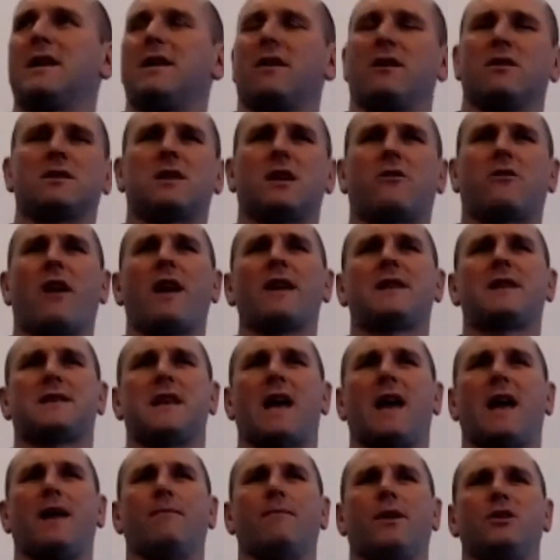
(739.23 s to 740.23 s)
And there's a great
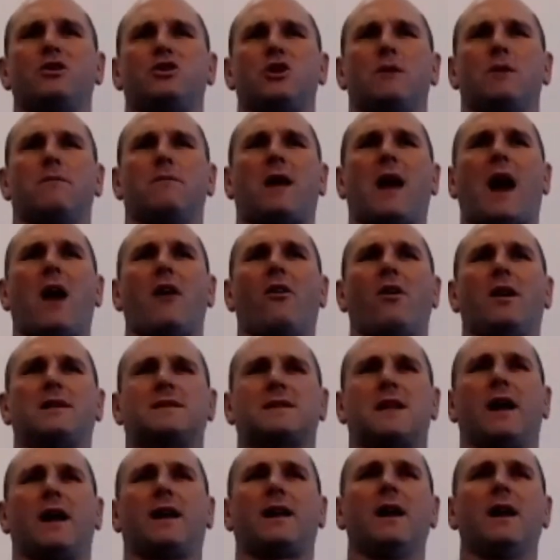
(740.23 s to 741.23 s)
saying by Jim Carrey.
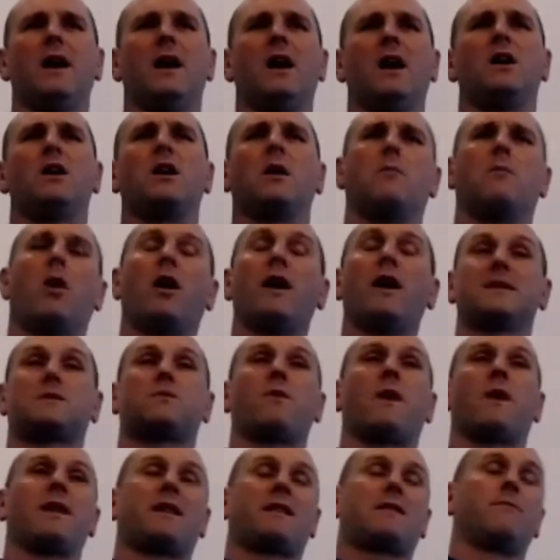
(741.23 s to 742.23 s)
It's like, you might as
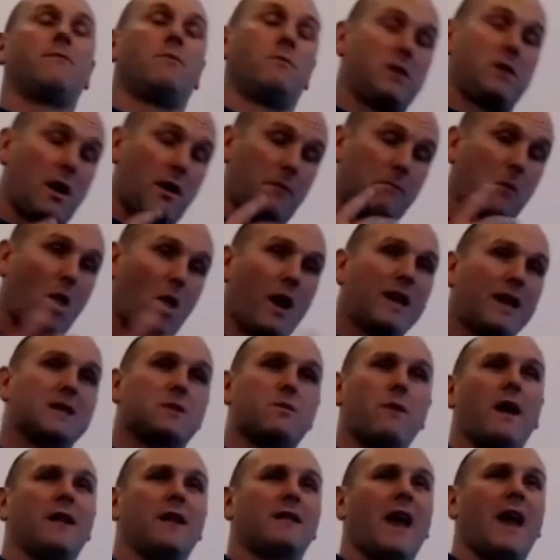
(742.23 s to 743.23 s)

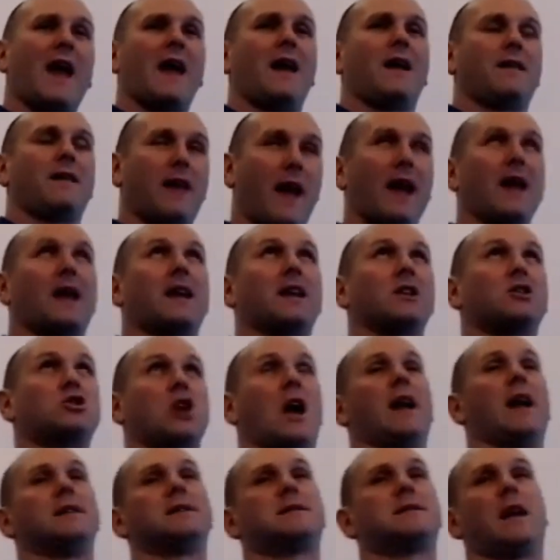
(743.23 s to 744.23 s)
well take a
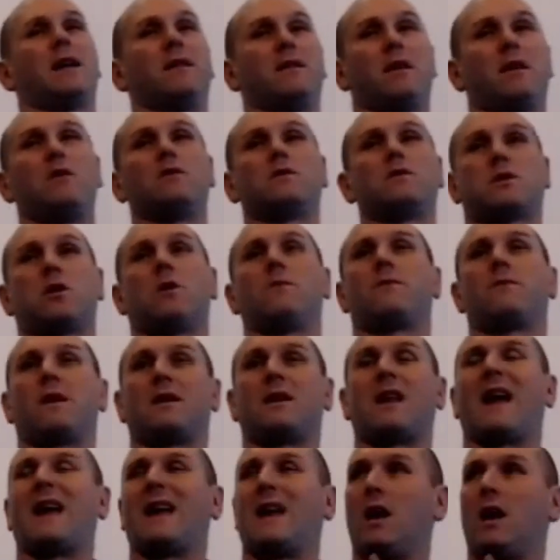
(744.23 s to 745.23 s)
chance and do
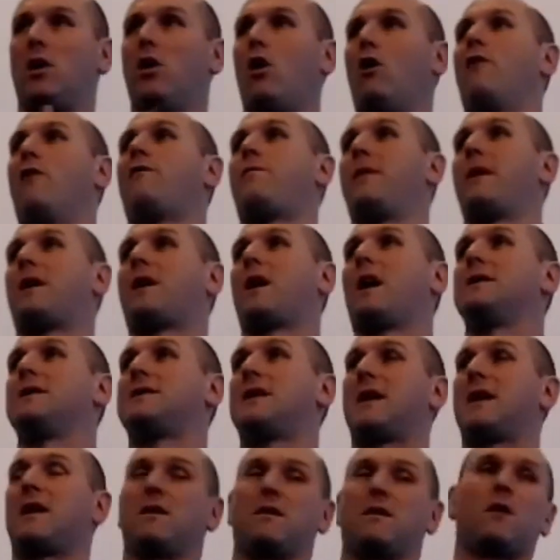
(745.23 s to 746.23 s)
something that you love, because
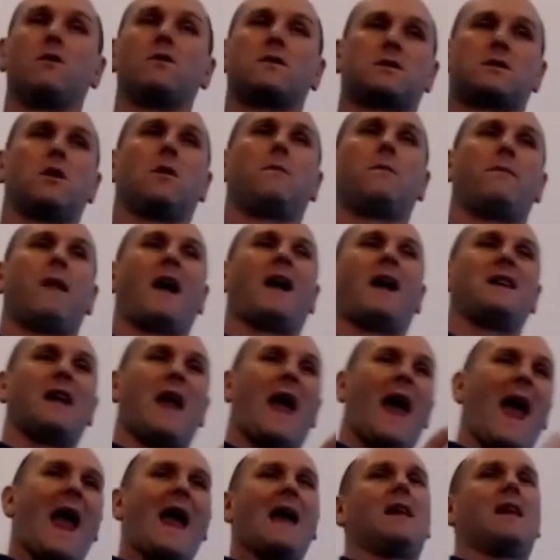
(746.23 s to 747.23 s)
you can do something that you
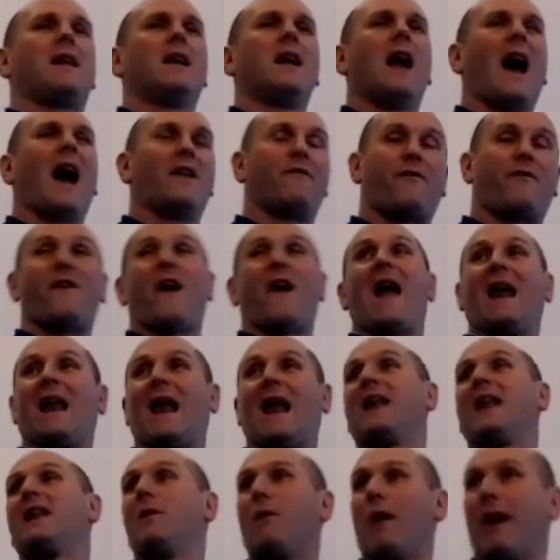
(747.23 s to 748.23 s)
hate and fail
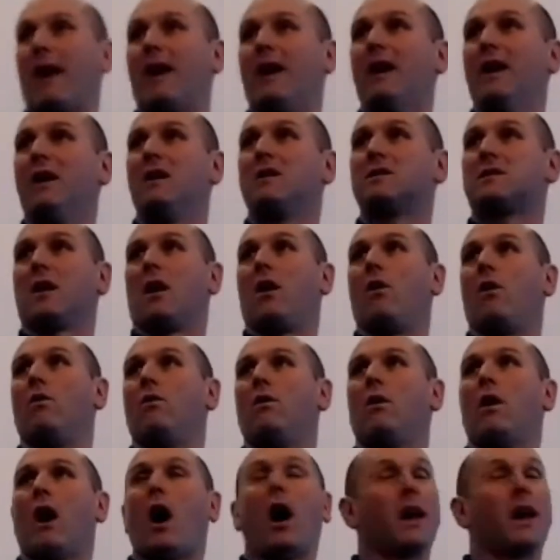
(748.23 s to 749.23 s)
anyway.
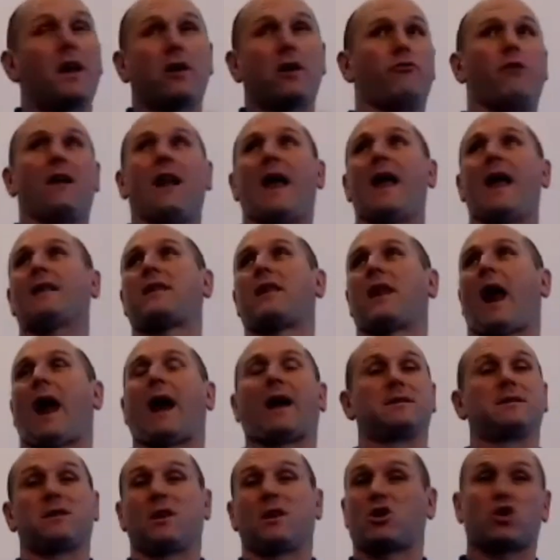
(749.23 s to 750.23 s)
So I could relate to that,
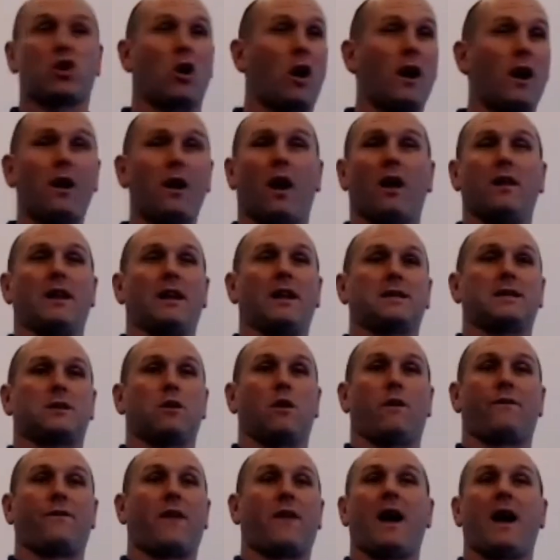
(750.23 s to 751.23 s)
because I tried all these
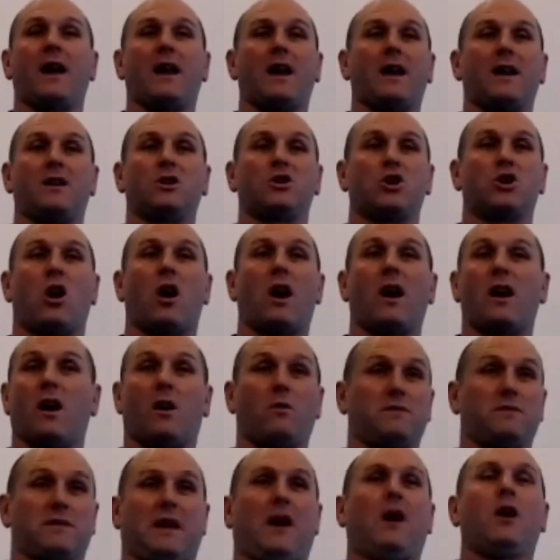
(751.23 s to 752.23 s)
stuff that I didn't enjoy, and I
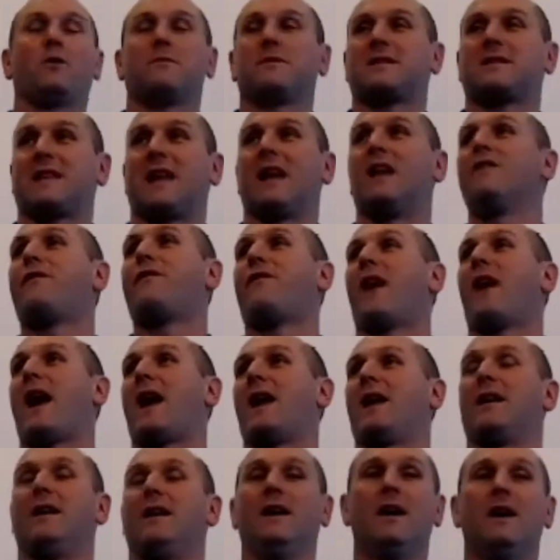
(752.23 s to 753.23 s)
was still
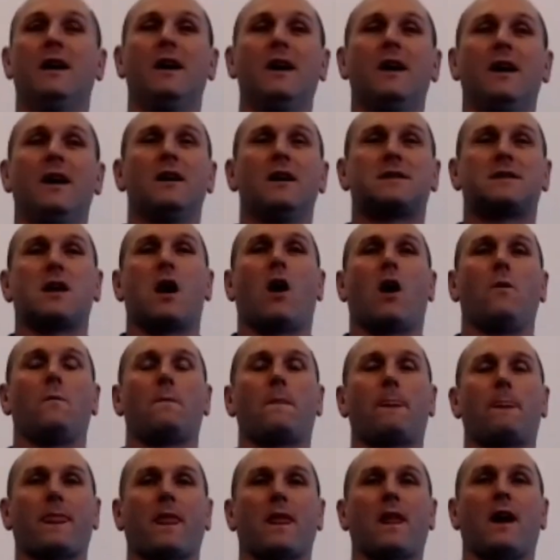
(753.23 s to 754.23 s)
failing.
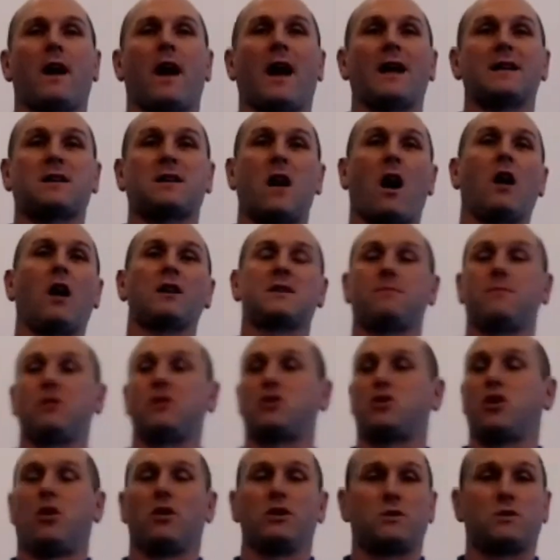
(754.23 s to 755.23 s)
So as God is my
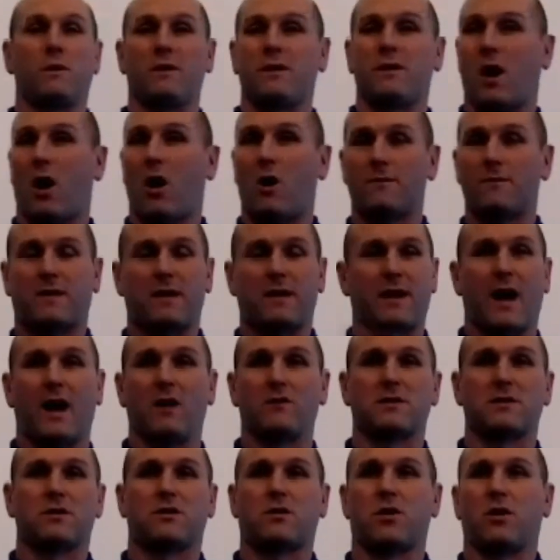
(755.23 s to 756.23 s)
judge, I went home
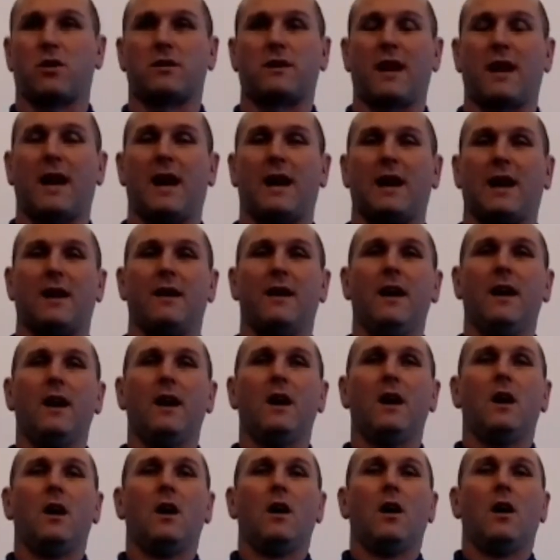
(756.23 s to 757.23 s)
2013, and
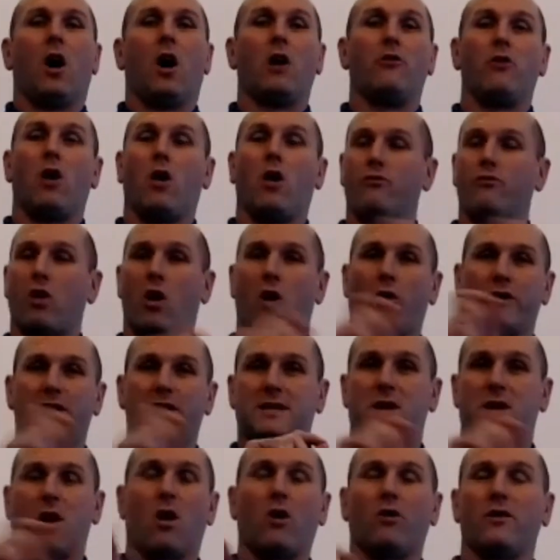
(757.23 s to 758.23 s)
I wrote Rory
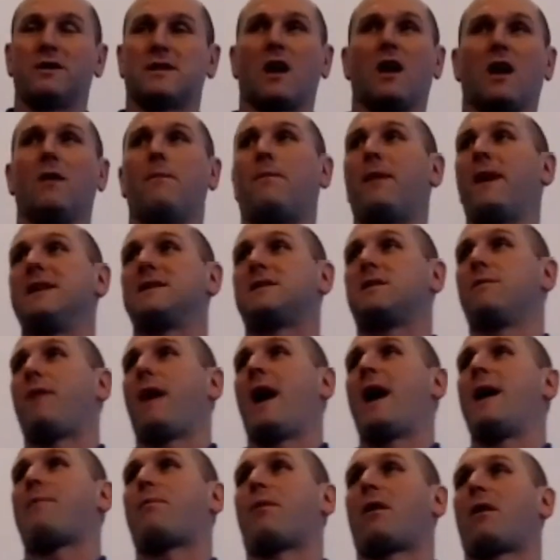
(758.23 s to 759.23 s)
Stories on a piece of
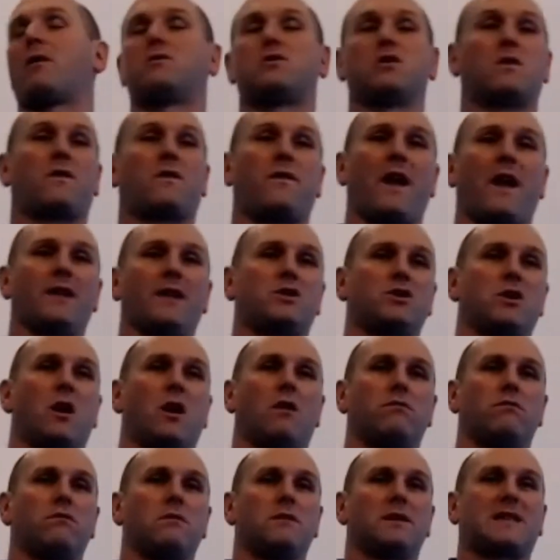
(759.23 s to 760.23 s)
paper. Just felt, you
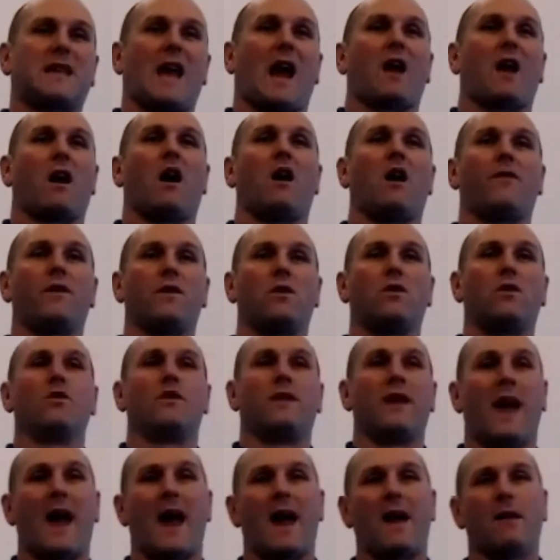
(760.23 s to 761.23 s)
know, start off with a
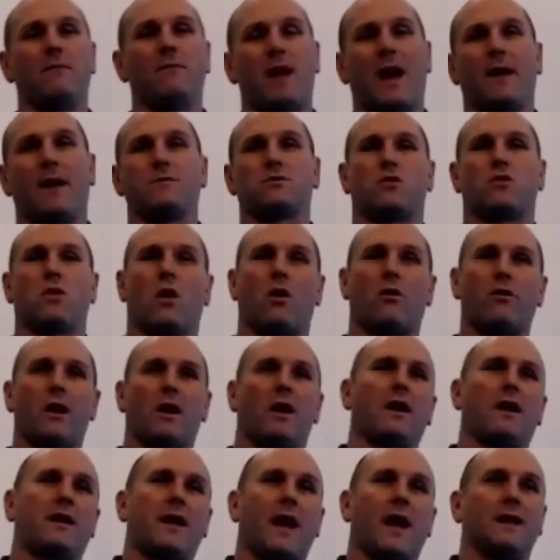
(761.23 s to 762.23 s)
good name. Name's Rory, I
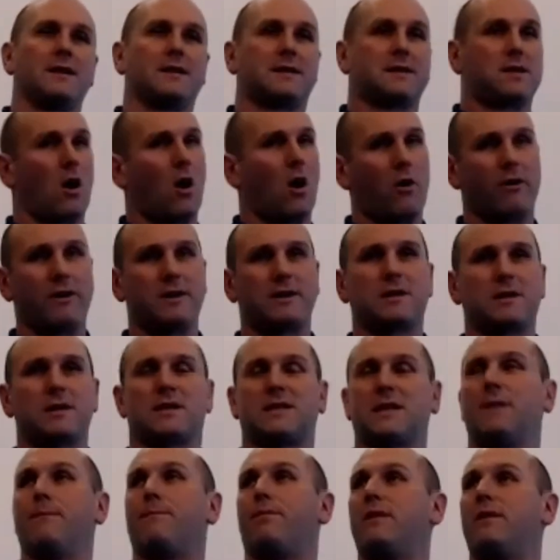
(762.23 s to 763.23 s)
like telling stories,
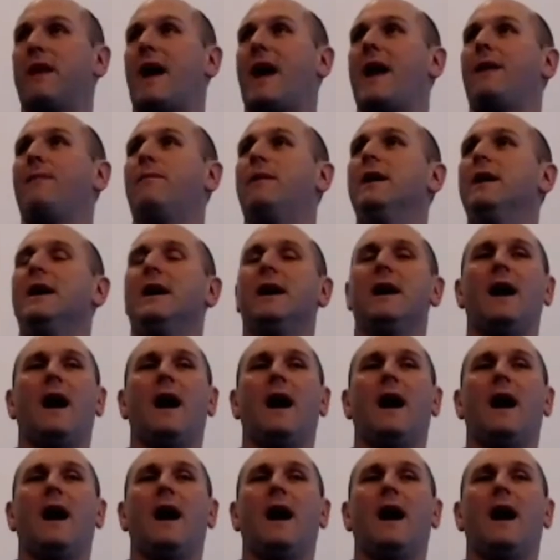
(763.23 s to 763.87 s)
simple name.